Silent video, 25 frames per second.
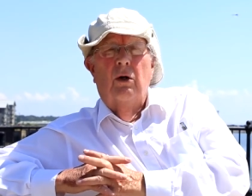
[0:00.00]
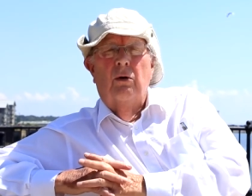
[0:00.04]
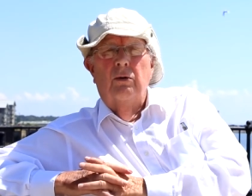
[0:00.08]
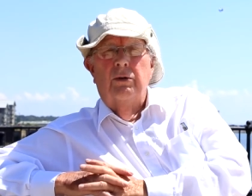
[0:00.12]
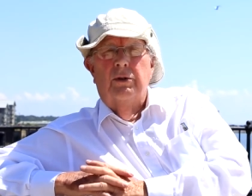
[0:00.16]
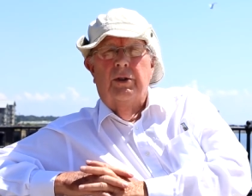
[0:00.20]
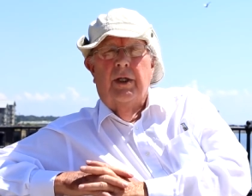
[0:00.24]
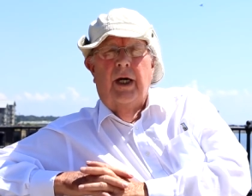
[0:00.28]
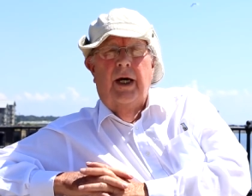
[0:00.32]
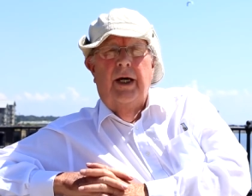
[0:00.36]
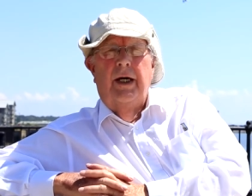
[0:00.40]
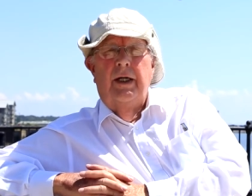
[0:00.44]
those
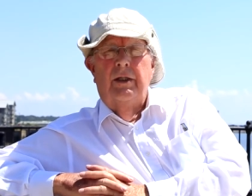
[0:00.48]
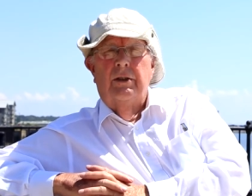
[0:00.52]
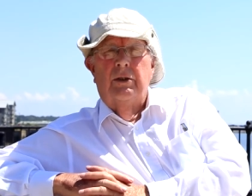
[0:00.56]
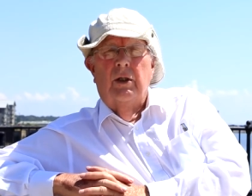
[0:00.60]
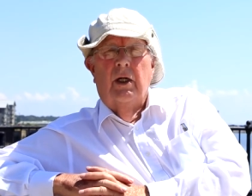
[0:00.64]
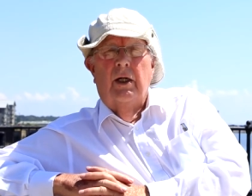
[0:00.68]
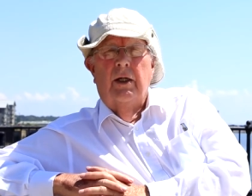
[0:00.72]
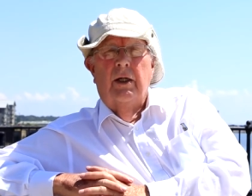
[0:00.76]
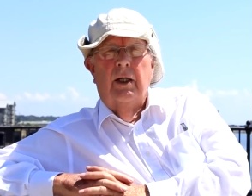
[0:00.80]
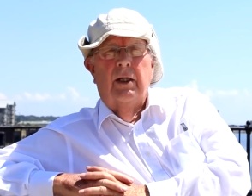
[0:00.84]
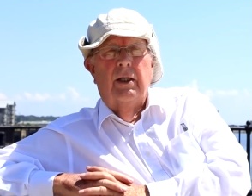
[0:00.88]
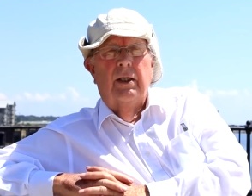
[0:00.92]
days
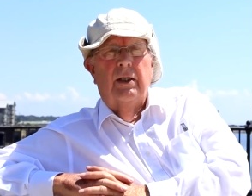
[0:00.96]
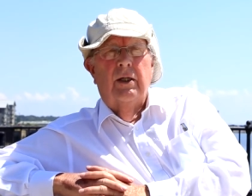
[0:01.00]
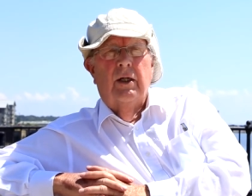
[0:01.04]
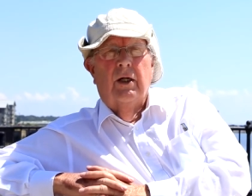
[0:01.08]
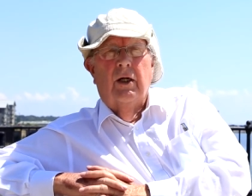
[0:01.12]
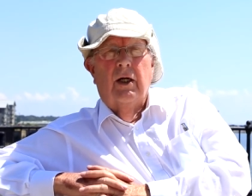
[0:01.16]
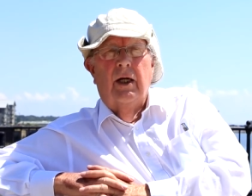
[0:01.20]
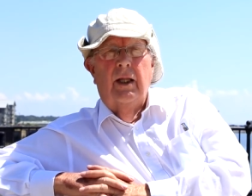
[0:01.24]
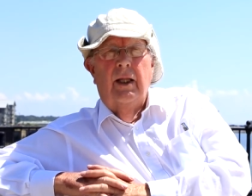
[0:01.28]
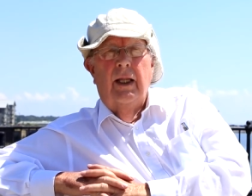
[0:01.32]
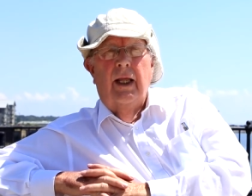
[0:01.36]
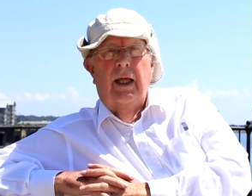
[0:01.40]

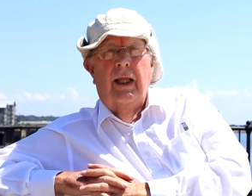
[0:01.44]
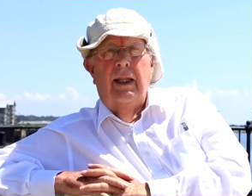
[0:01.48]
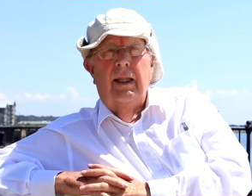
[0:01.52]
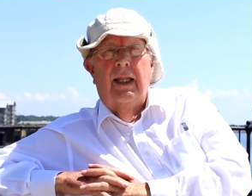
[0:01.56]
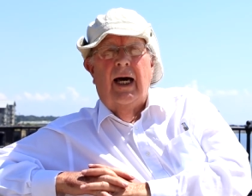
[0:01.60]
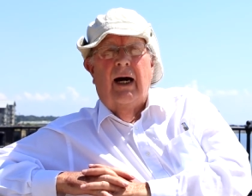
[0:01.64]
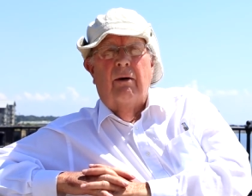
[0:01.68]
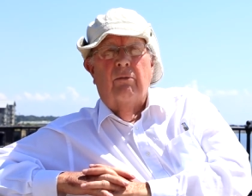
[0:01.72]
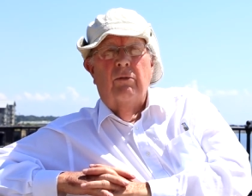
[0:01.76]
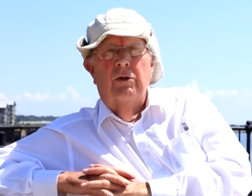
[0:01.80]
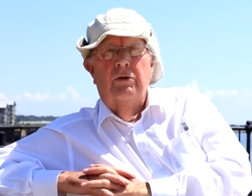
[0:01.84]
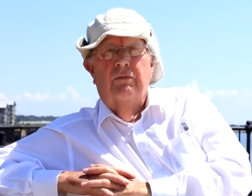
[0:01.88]

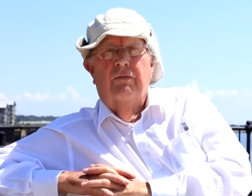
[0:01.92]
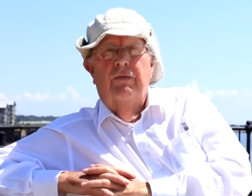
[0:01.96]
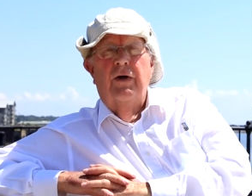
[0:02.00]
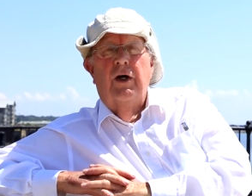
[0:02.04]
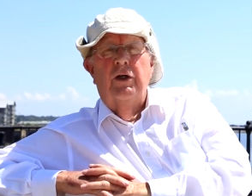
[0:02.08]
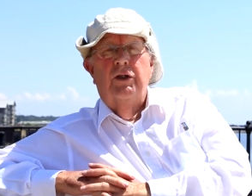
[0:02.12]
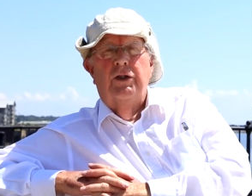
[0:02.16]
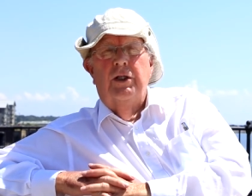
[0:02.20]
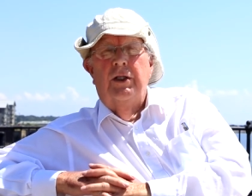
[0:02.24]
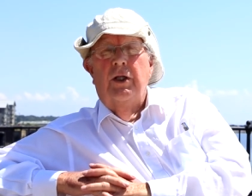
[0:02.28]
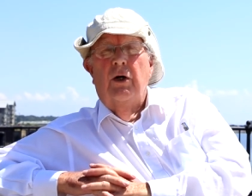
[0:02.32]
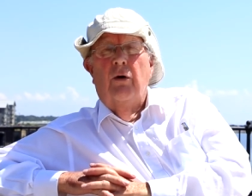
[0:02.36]
that was
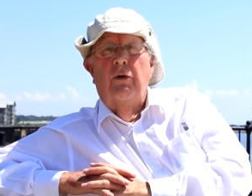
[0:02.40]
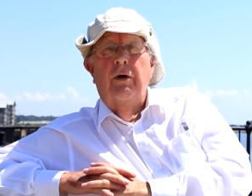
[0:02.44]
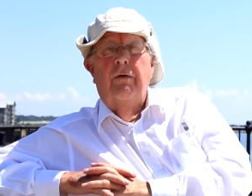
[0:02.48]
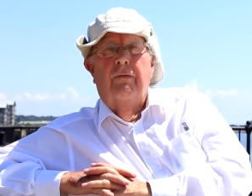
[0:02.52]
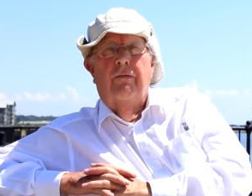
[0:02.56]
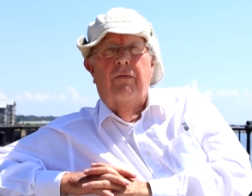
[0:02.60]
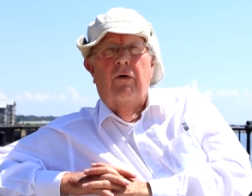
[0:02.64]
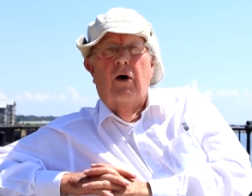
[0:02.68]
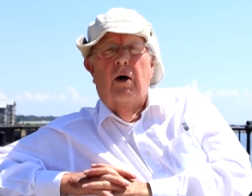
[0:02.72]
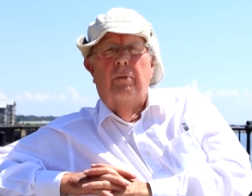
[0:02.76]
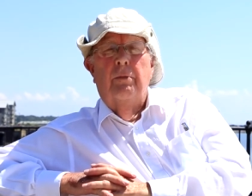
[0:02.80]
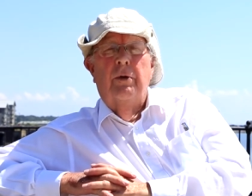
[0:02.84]
virtually the only
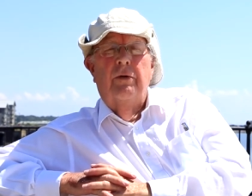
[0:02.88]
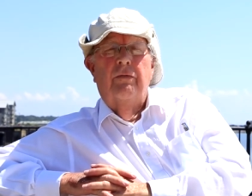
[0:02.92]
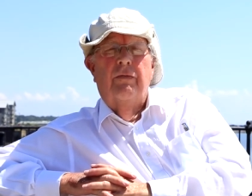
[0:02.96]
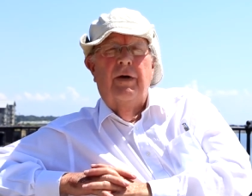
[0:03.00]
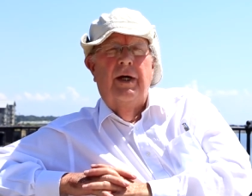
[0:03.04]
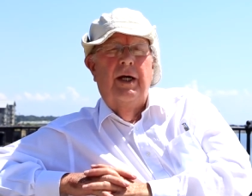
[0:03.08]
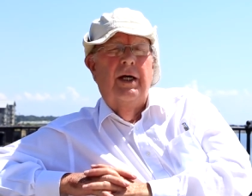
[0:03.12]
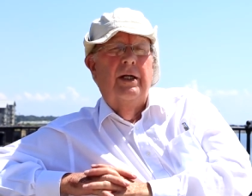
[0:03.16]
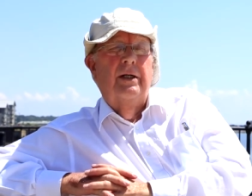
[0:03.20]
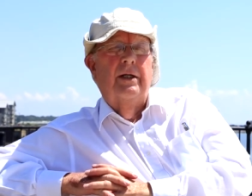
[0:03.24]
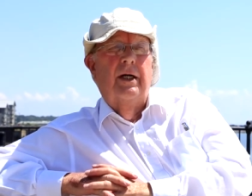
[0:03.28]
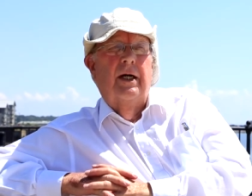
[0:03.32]
form of
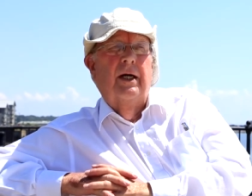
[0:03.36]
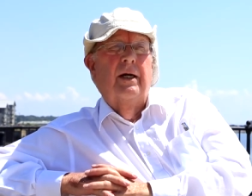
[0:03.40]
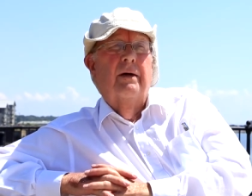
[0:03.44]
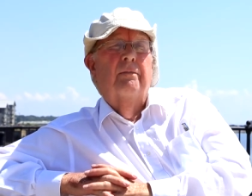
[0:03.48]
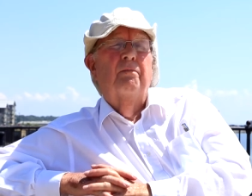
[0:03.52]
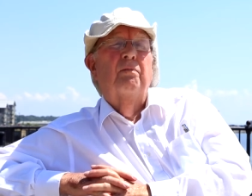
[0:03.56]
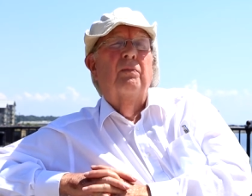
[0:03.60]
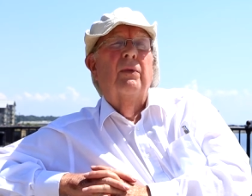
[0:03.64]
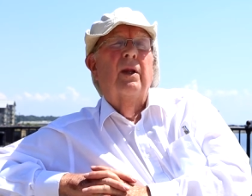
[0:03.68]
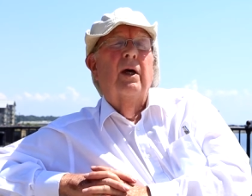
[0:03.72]
heating.